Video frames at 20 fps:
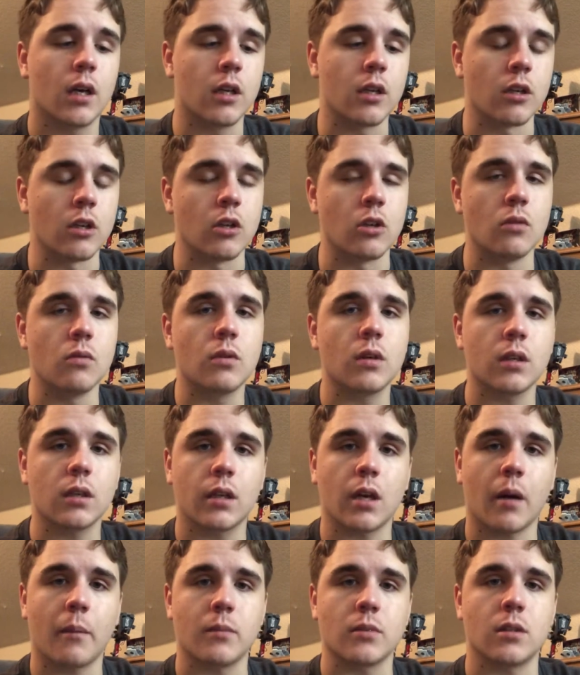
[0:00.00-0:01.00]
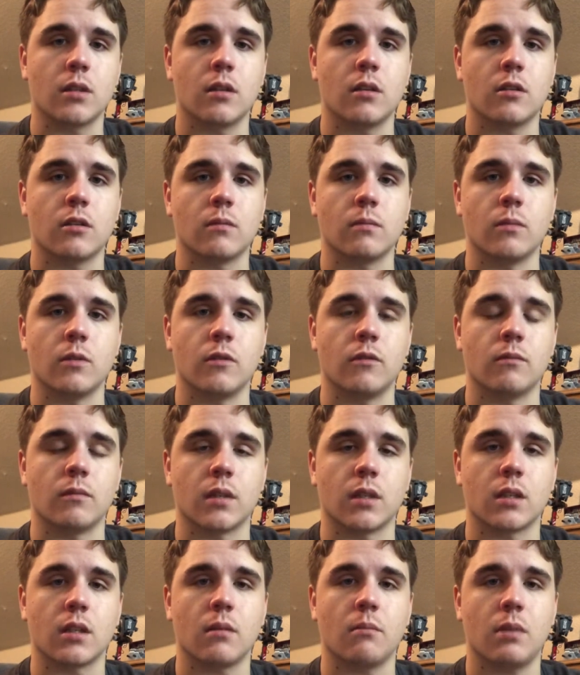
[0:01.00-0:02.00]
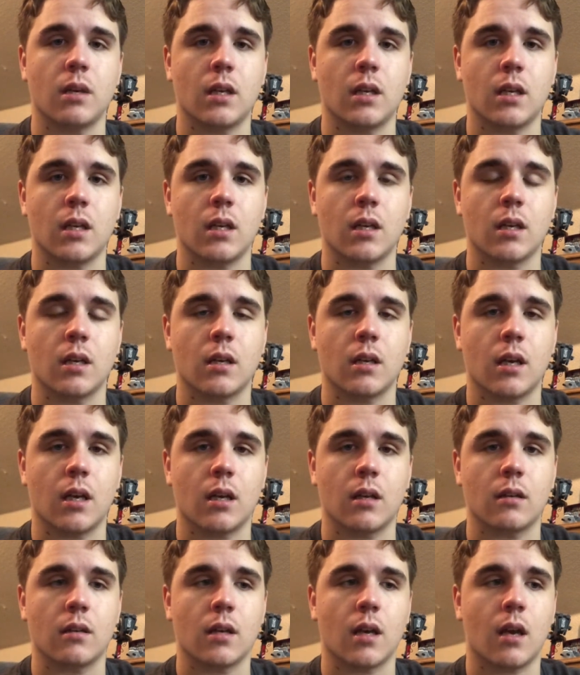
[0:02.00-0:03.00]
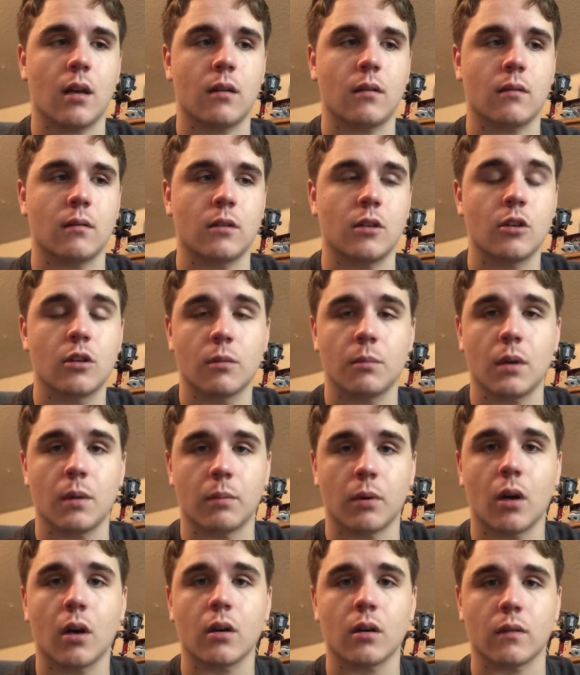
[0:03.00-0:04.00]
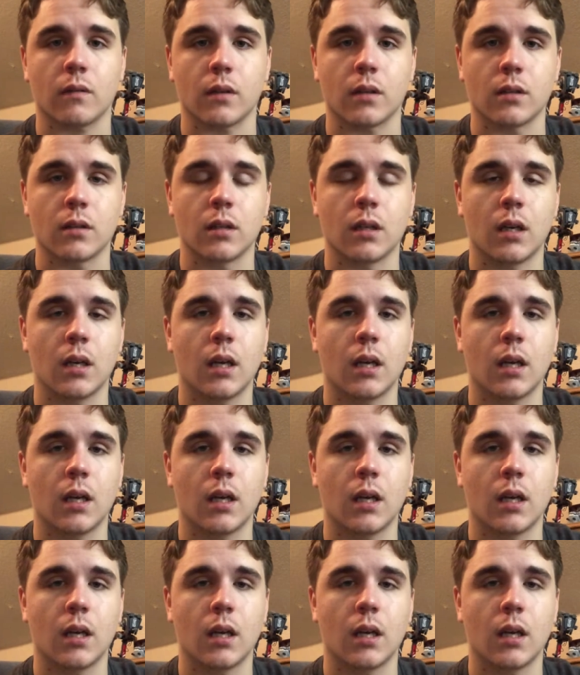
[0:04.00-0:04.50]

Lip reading: you can come to this movement and be you can be a part of it.